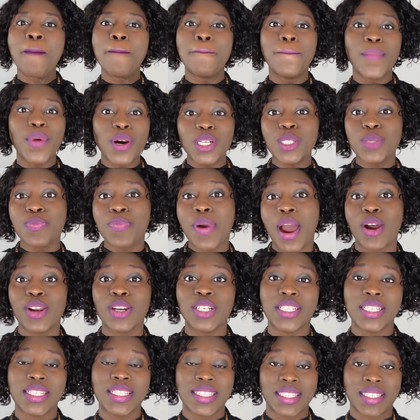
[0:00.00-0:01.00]
most
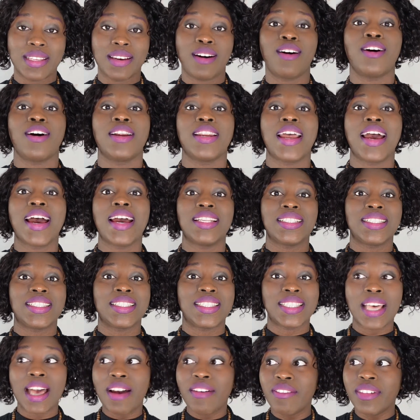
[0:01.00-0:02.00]
parties start at
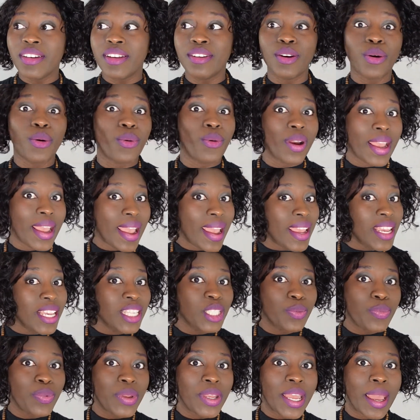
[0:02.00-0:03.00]
7 or
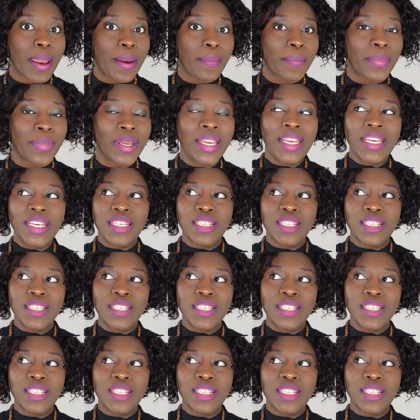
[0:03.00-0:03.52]
8 p.m.